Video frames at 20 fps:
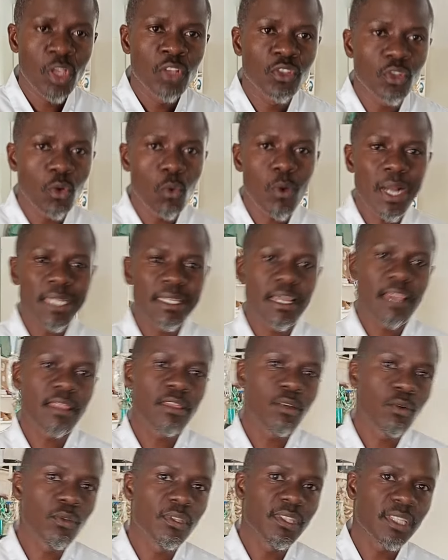So what are
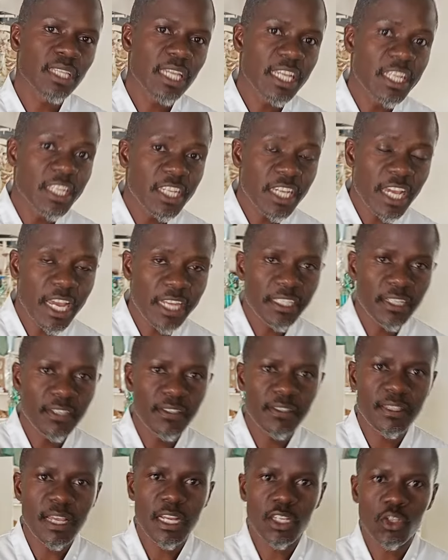those
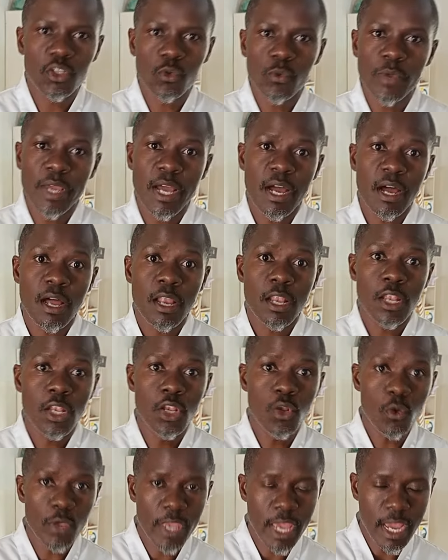indications that we are
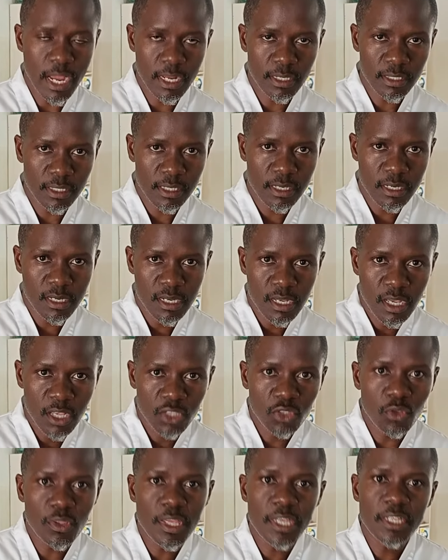looking at?
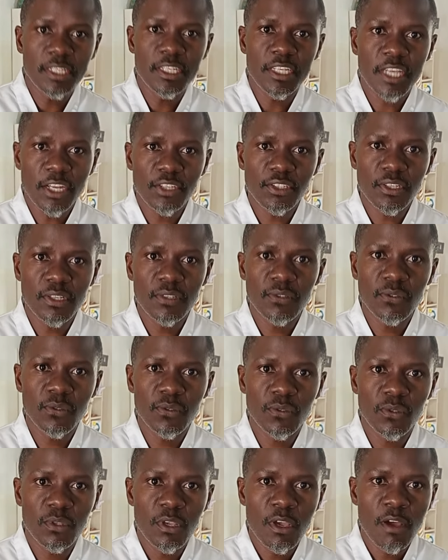So the
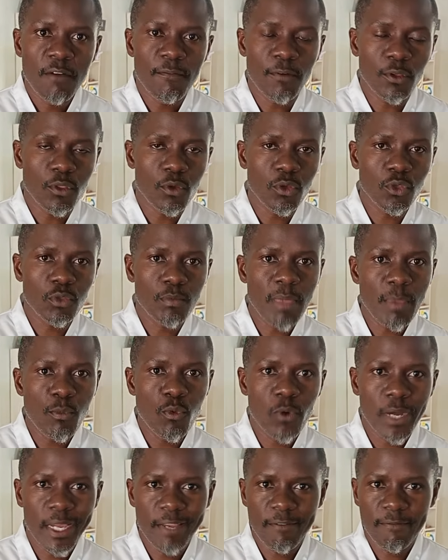indications for those maybe
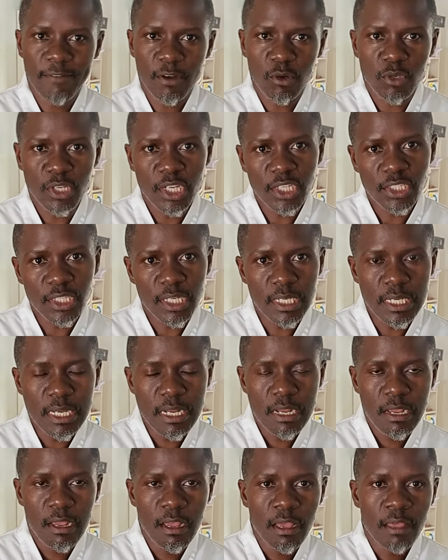who are in foundation,
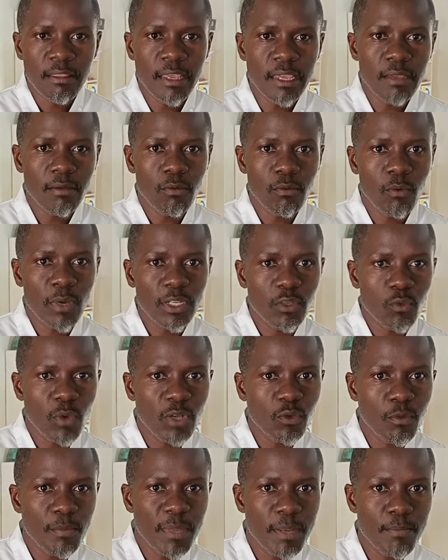
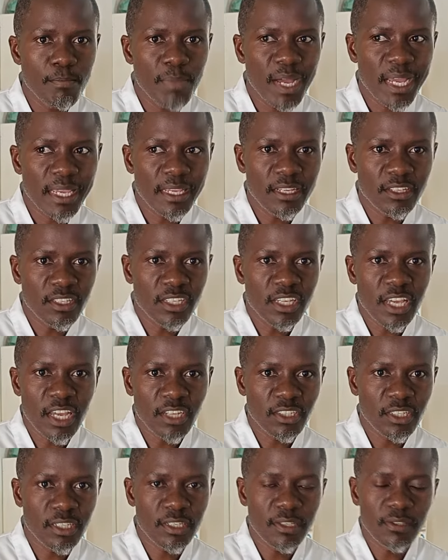what you mean by
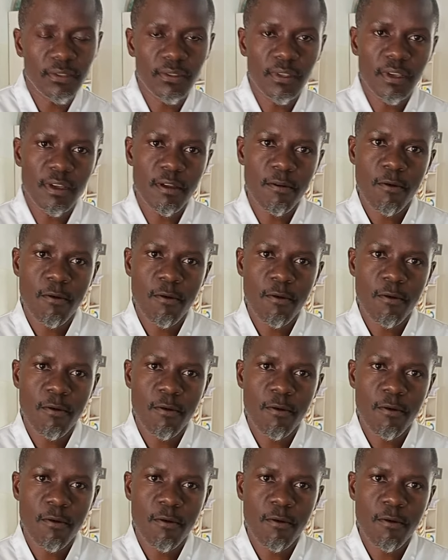indication is